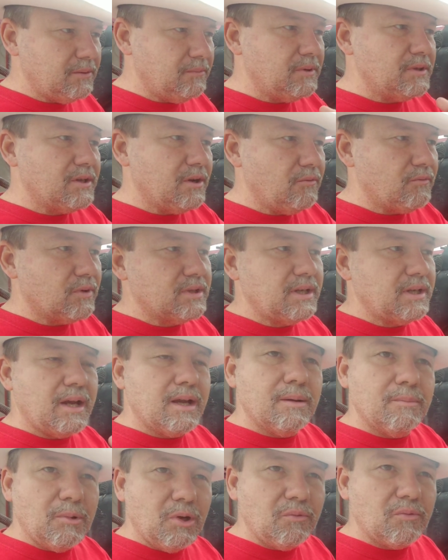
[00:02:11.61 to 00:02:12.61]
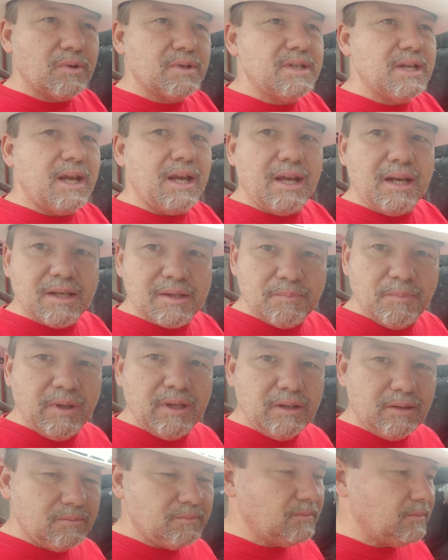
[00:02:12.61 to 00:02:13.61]
It was over time, over tanks,
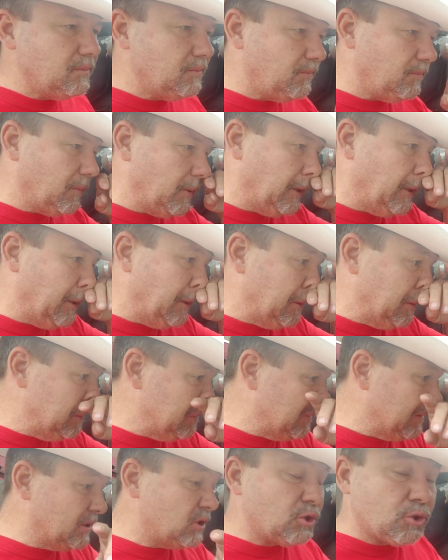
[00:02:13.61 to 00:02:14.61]
but uh,